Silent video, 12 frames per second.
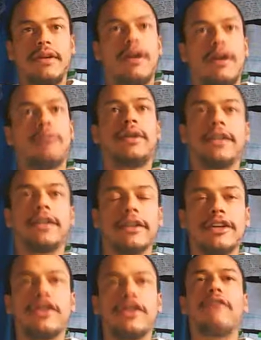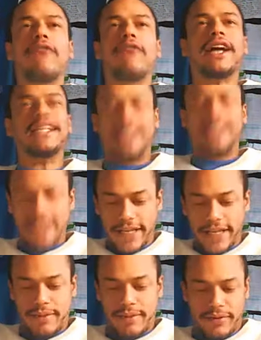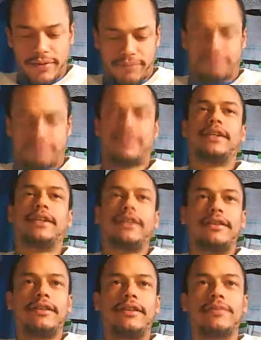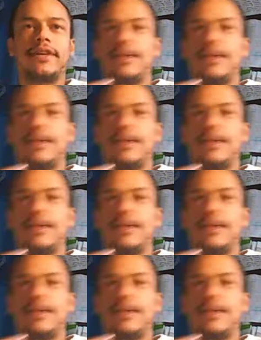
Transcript: Oh really? No fucking shit. I mean, you see what I'm saying?